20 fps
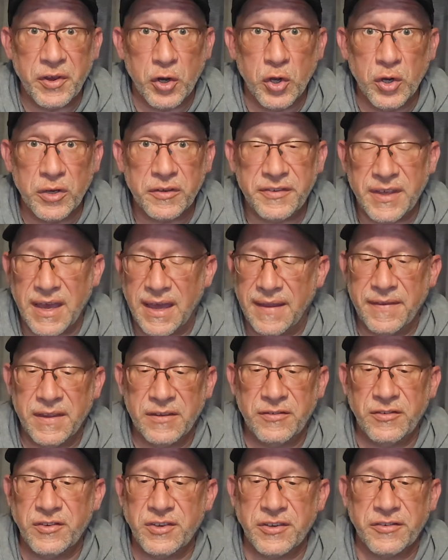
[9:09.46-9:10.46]
your hook set.
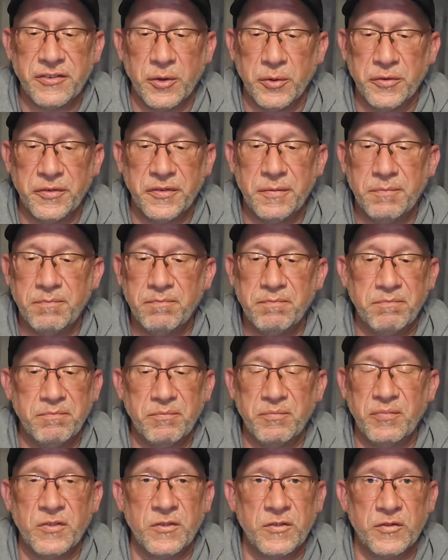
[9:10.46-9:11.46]
This is just goes
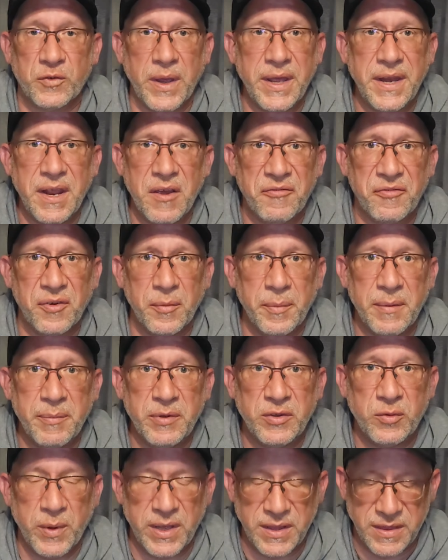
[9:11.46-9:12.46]
straight out from in
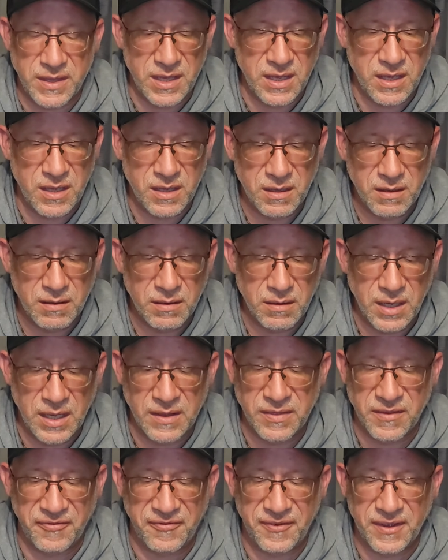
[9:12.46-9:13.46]
between the
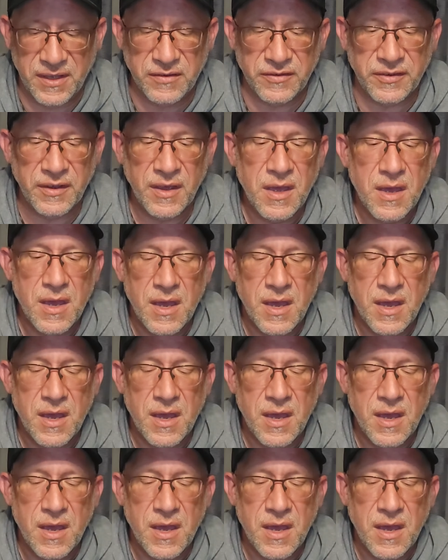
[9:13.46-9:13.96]
fins.